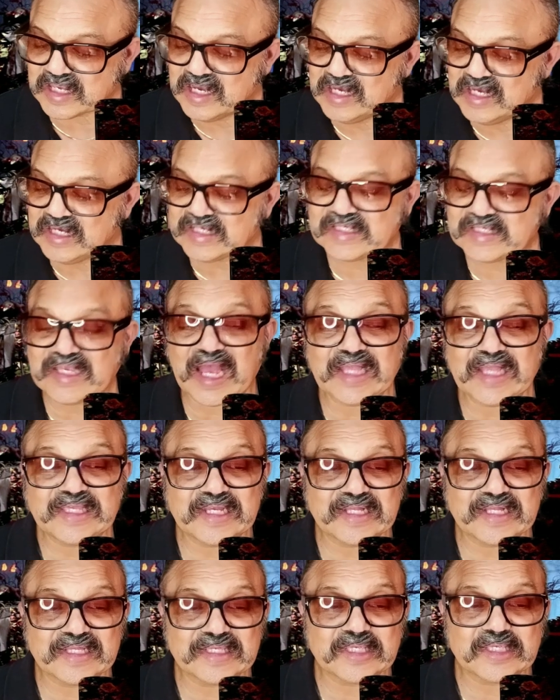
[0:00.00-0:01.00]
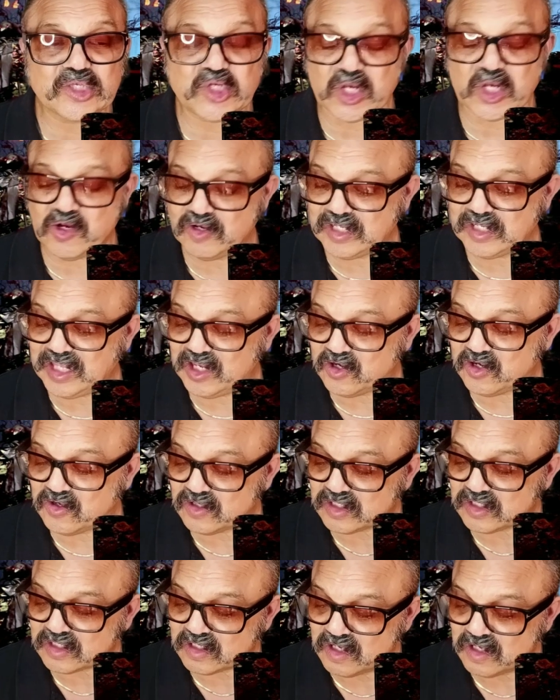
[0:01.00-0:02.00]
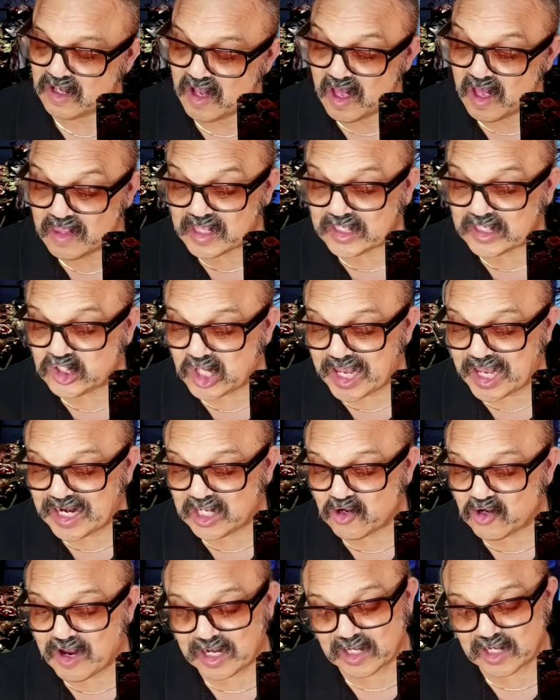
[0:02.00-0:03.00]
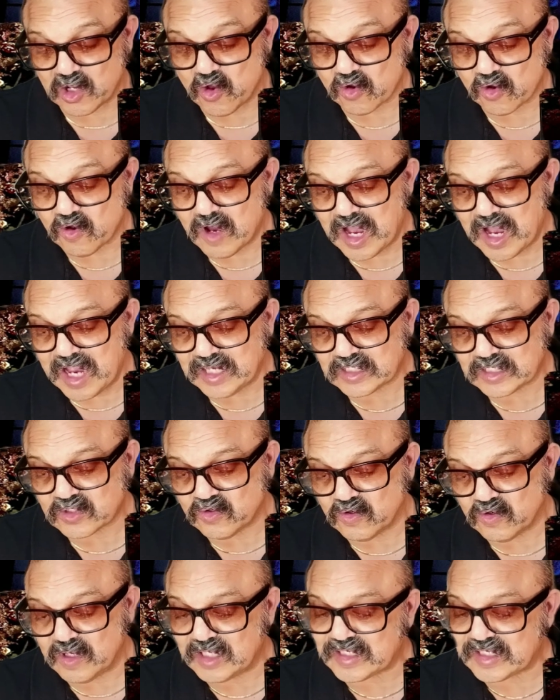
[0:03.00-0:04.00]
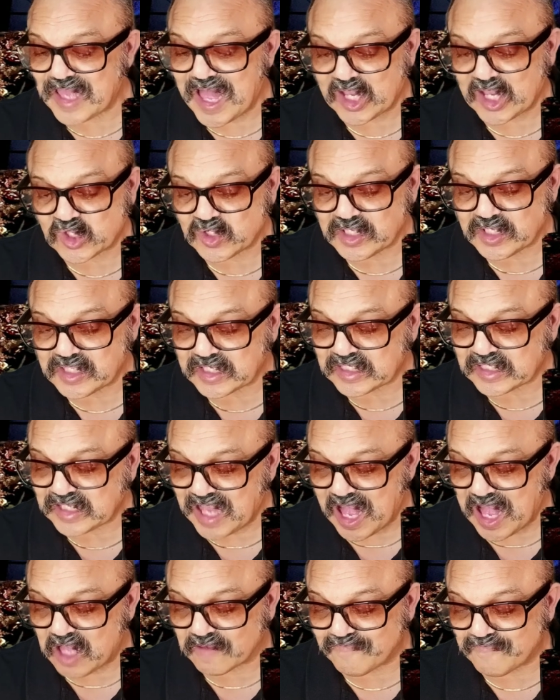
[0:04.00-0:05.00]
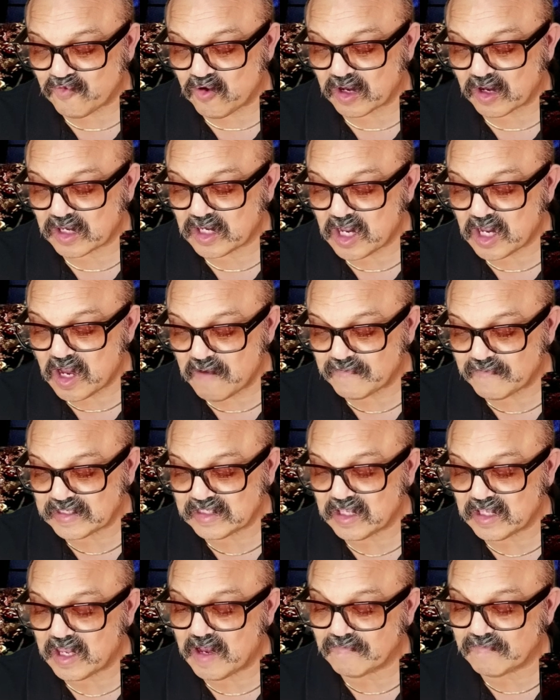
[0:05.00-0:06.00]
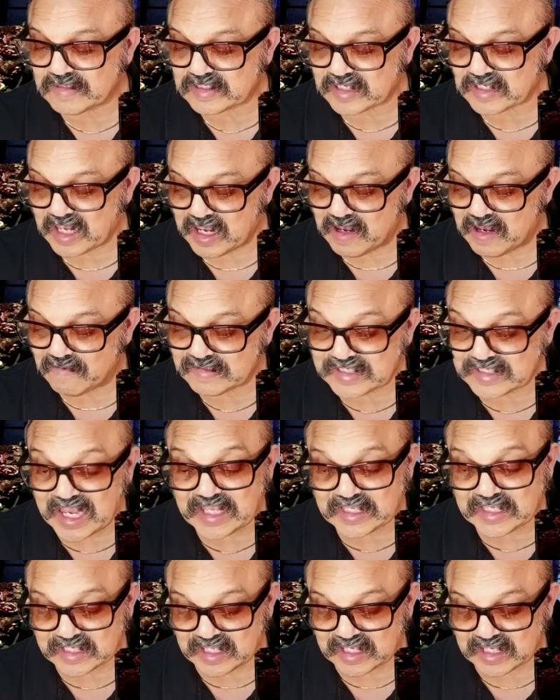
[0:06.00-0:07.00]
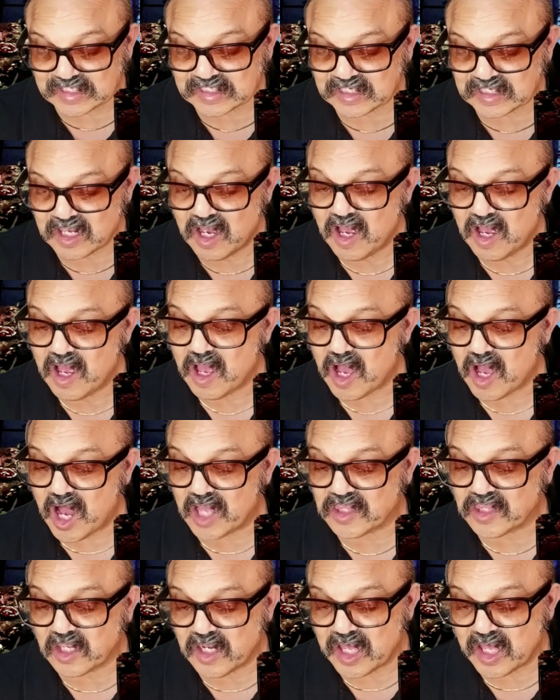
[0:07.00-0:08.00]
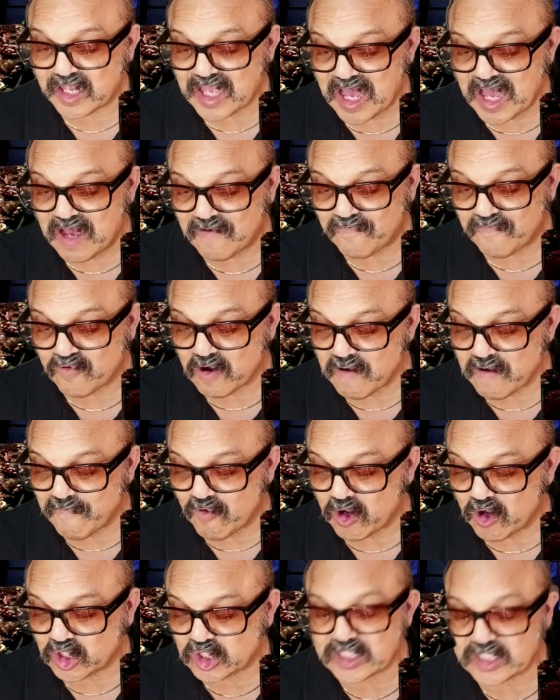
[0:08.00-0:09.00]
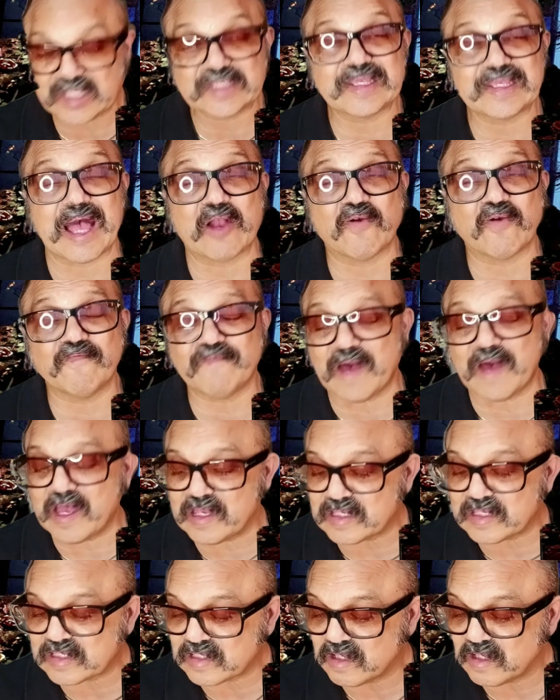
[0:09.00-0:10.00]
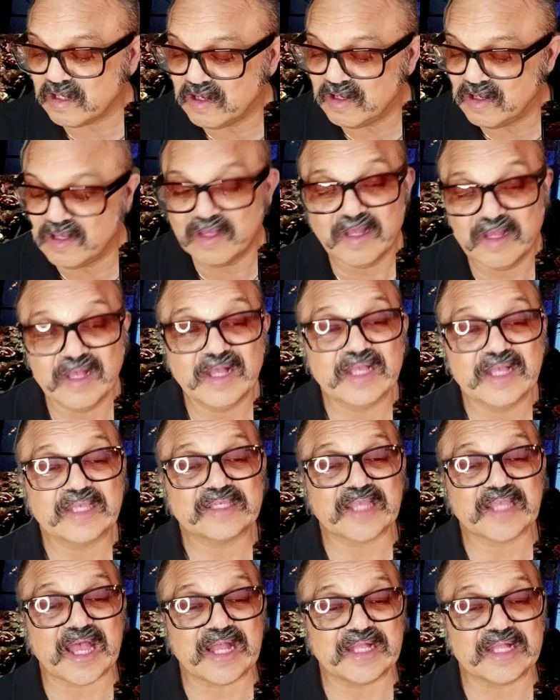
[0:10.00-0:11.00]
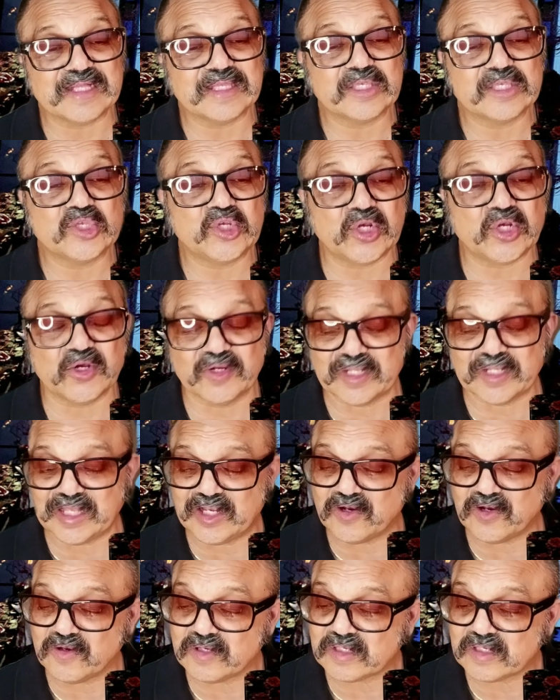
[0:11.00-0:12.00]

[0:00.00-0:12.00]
Satan's Cheerleaders. The janitor at a local high school is actually the scout for a coven of Satanists on the lookout for a virgin to sacrifice. Satan's Cheerleaders.